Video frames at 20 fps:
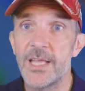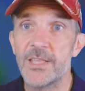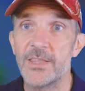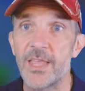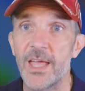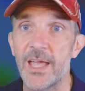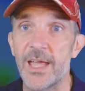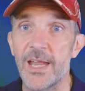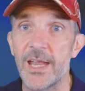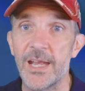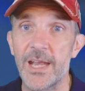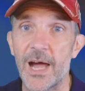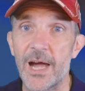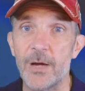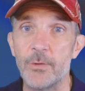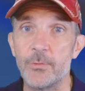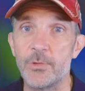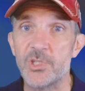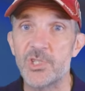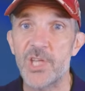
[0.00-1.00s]
then
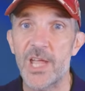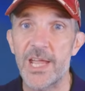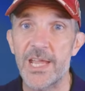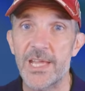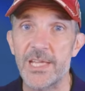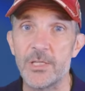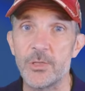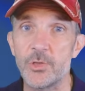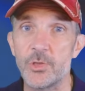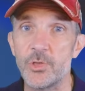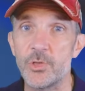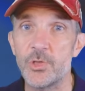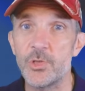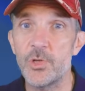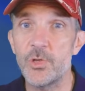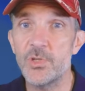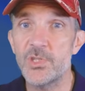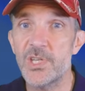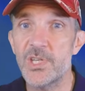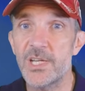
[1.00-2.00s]
I would say you should
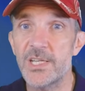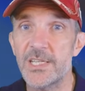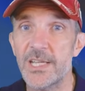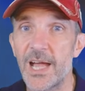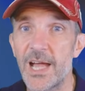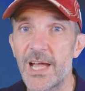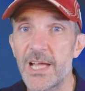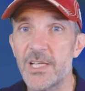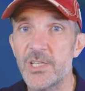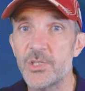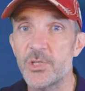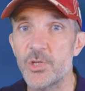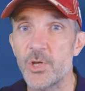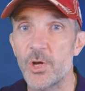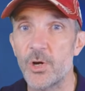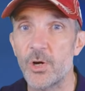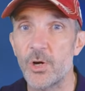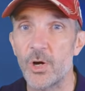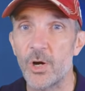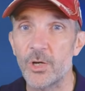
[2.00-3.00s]
use it as
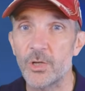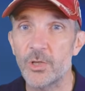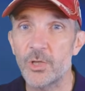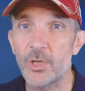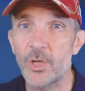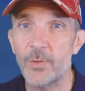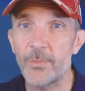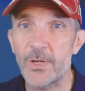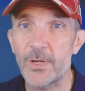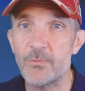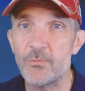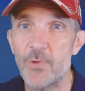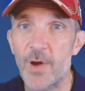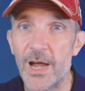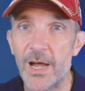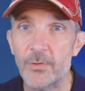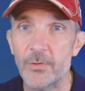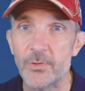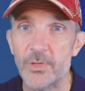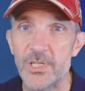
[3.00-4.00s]
you're coming
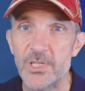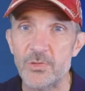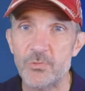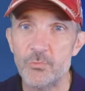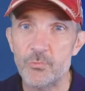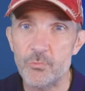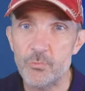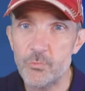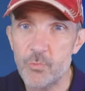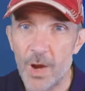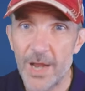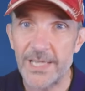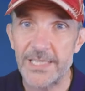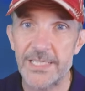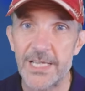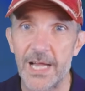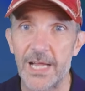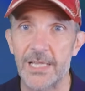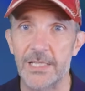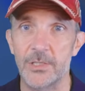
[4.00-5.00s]
round this
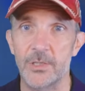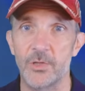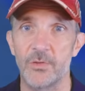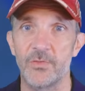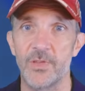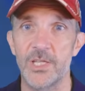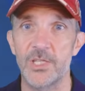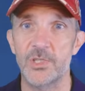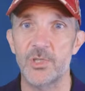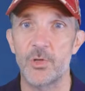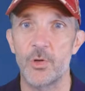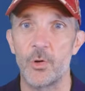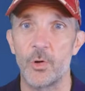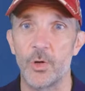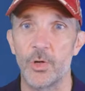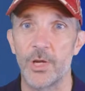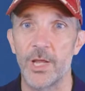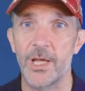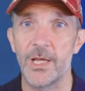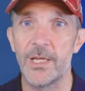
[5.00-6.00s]
right hand of this
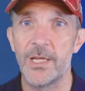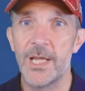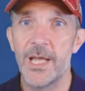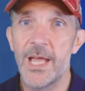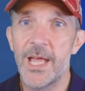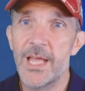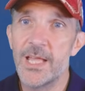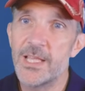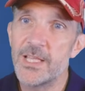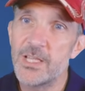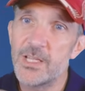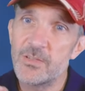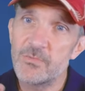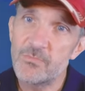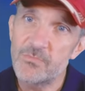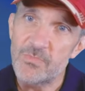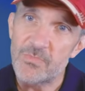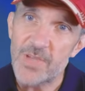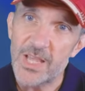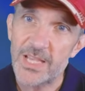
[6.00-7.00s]
corner.
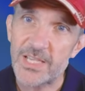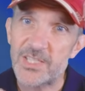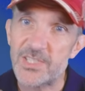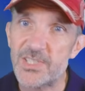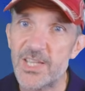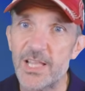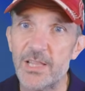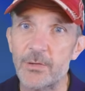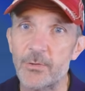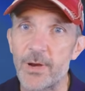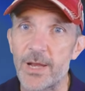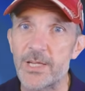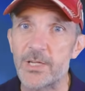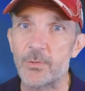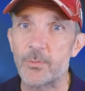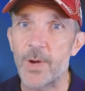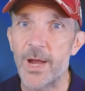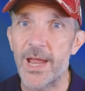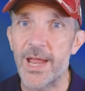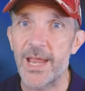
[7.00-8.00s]
Accelerate
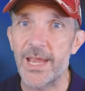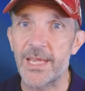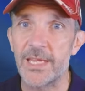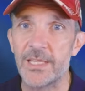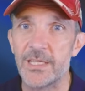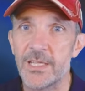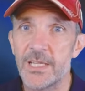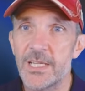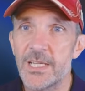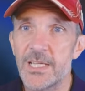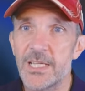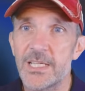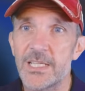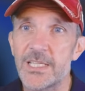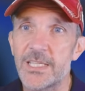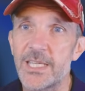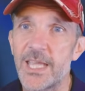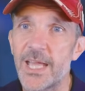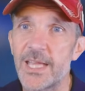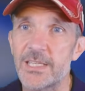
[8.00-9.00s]
away,
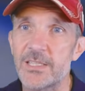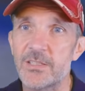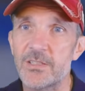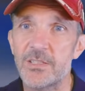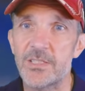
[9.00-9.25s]
get